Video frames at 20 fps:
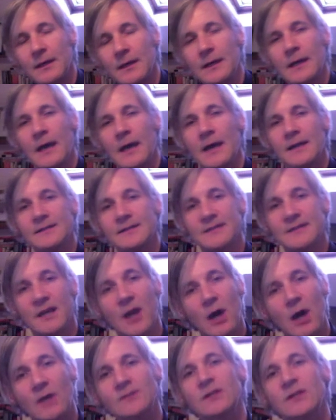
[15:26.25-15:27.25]
And as a
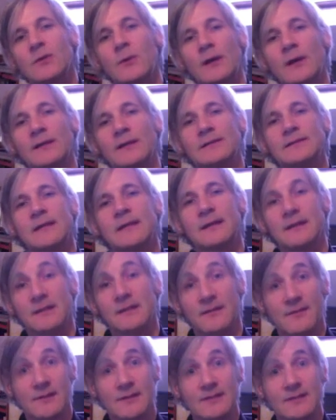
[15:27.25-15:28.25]
consequence, that
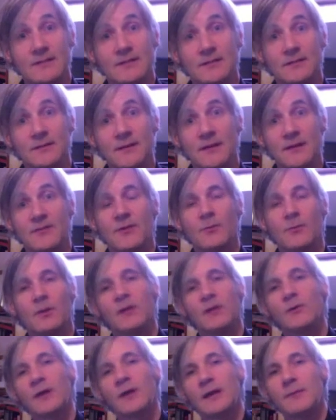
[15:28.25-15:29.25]
individual then thought, well,
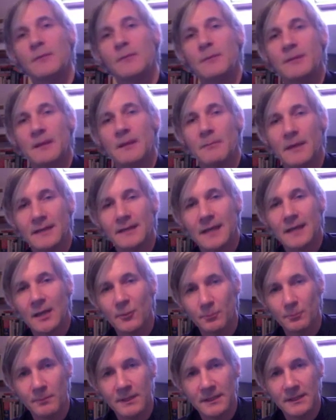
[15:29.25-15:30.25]
okay, maybe that might help
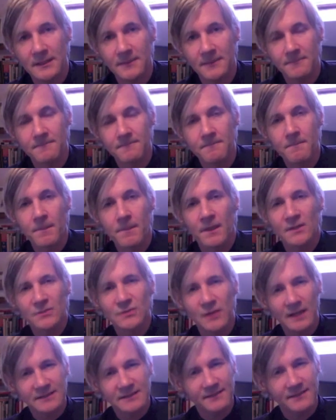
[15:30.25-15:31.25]
me. So
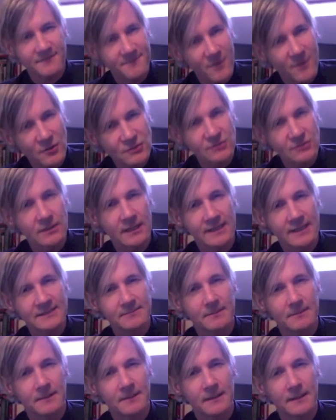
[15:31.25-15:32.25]
that's a functional
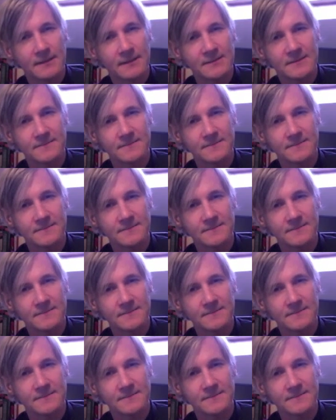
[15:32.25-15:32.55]
explanation.